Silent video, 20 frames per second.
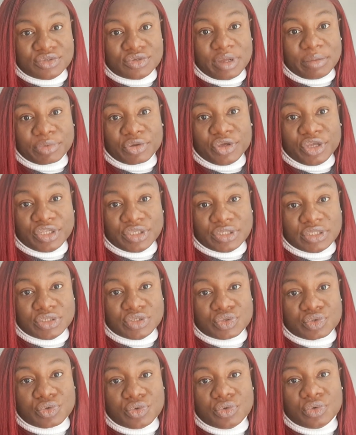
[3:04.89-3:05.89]
So I'm going to the
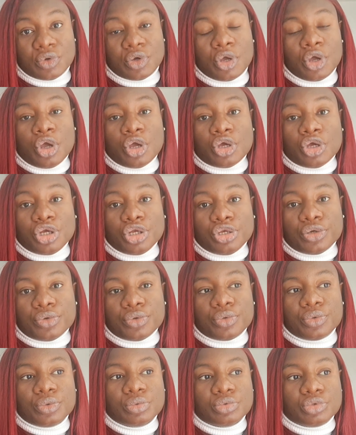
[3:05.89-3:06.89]
school, you
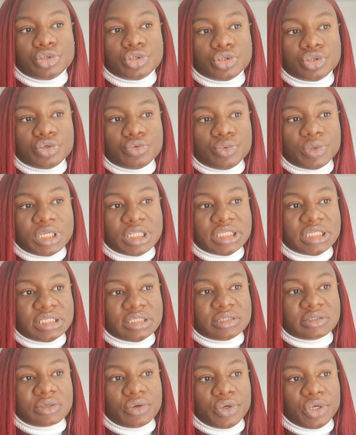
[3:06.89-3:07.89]
know, to know what
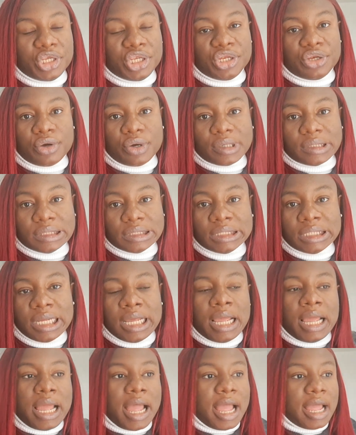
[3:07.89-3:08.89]
is going on
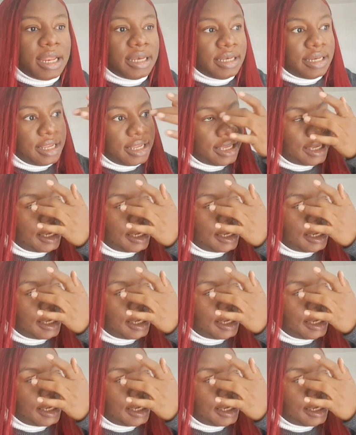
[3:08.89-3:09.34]
and then